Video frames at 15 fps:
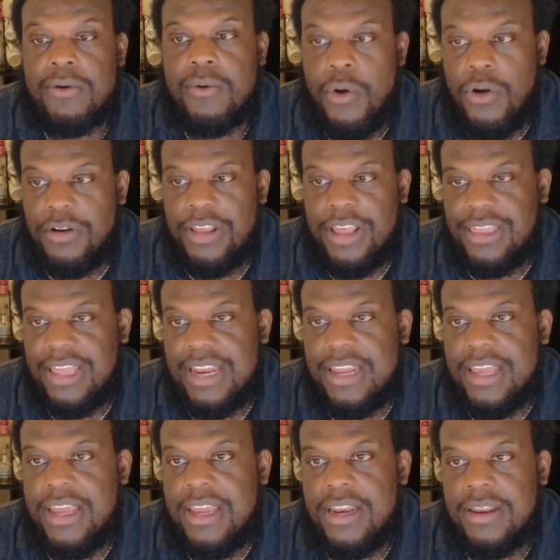corner that they
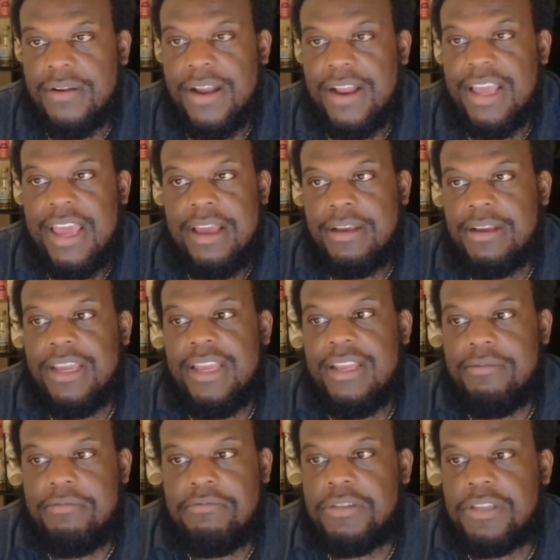need, right?
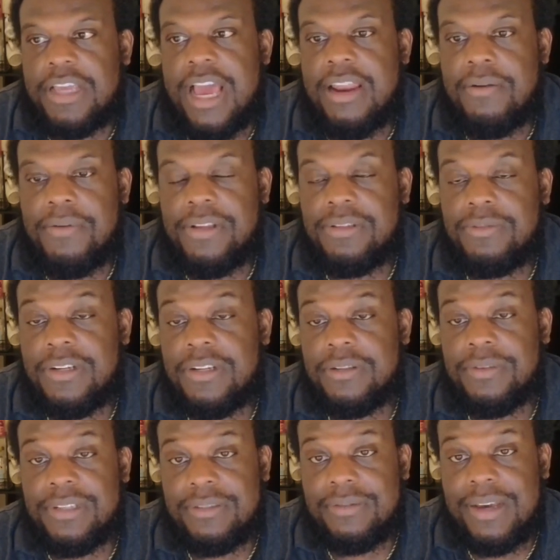Again, one of the
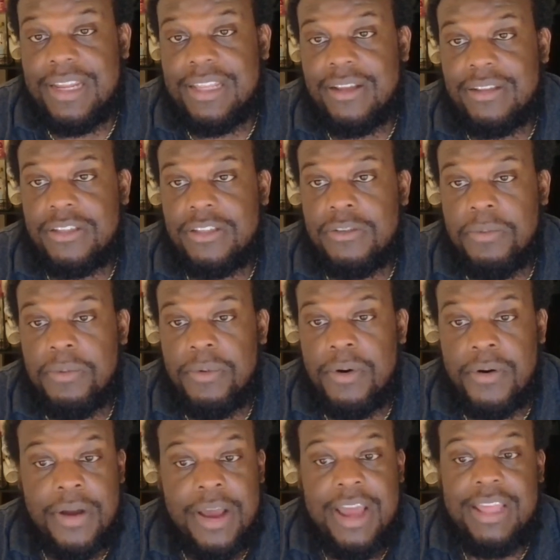reasons why they lost the Super
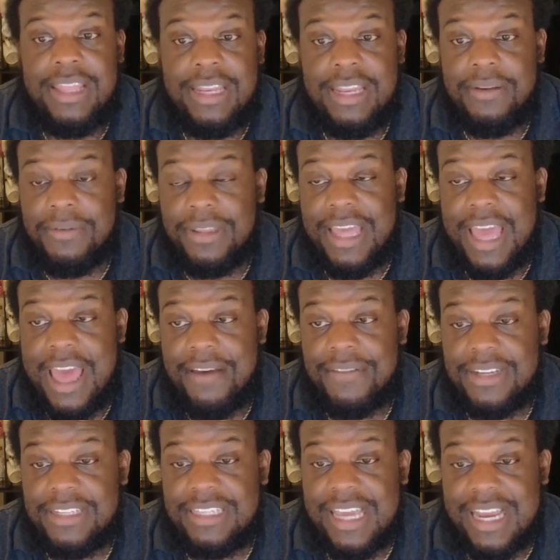Bowl. They didn't really have a
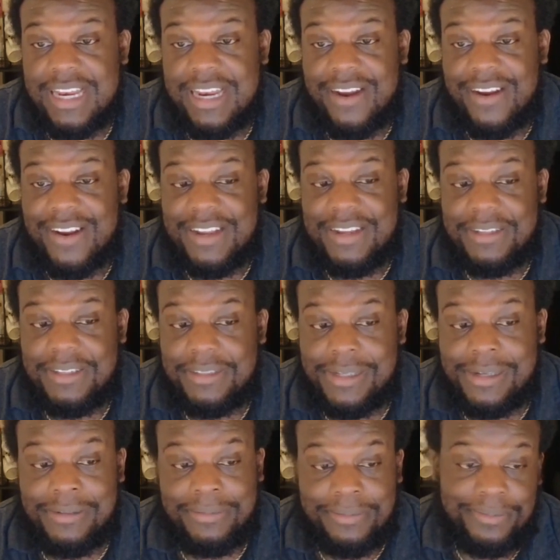good secondary.
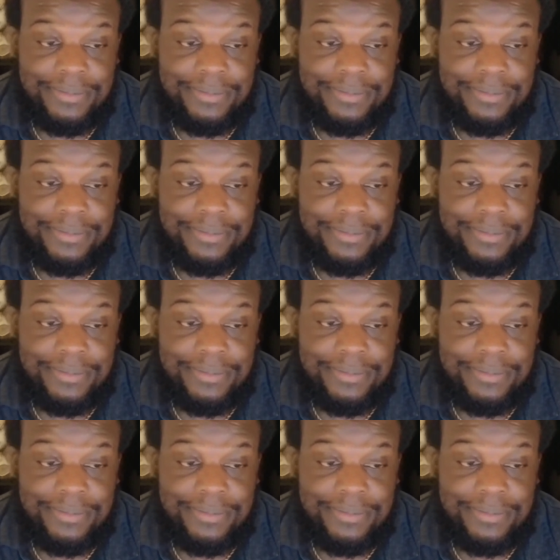So,